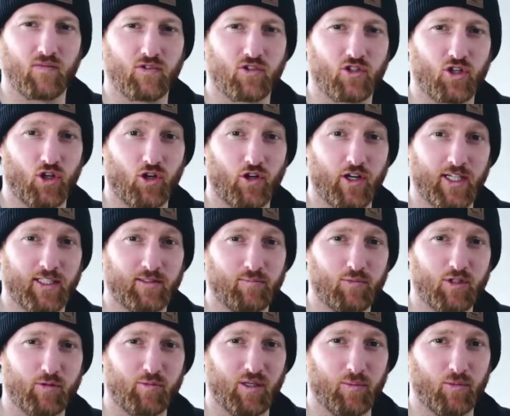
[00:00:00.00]
touring,
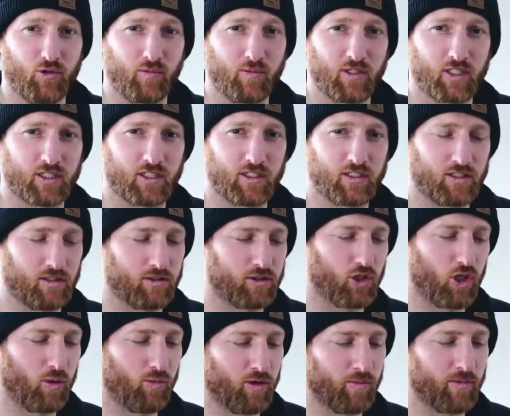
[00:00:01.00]
splitboard missions,
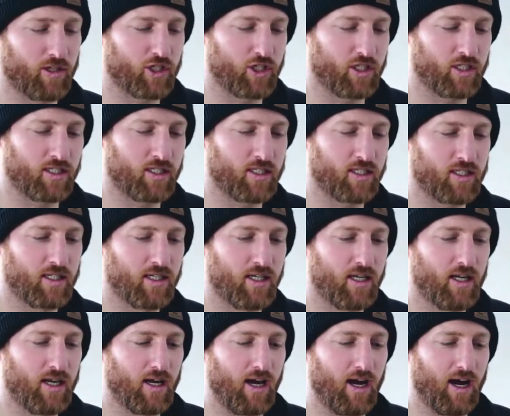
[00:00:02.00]
snowboard missions,
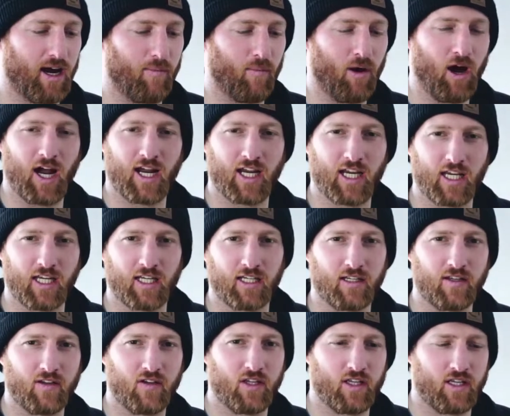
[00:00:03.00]

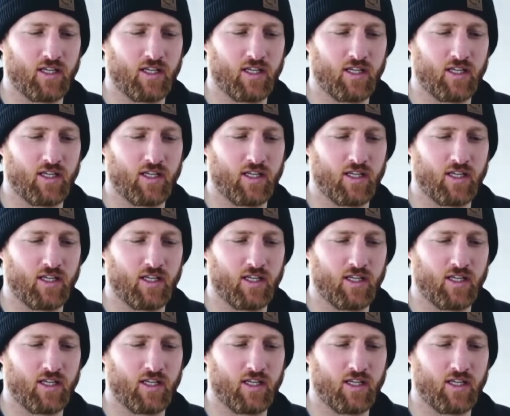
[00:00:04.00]
hiking,